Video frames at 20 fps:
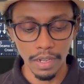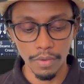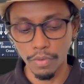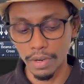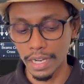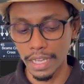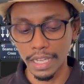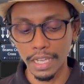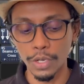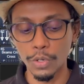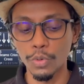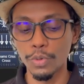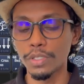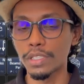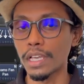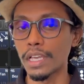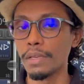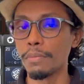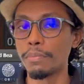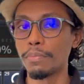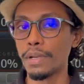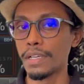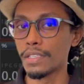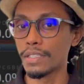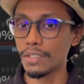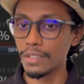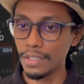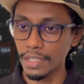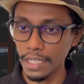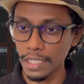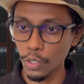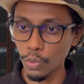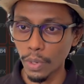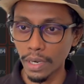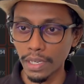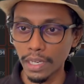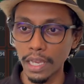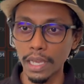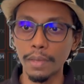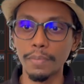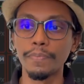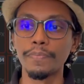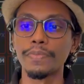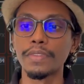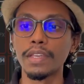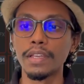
What I can do is I press disk one time,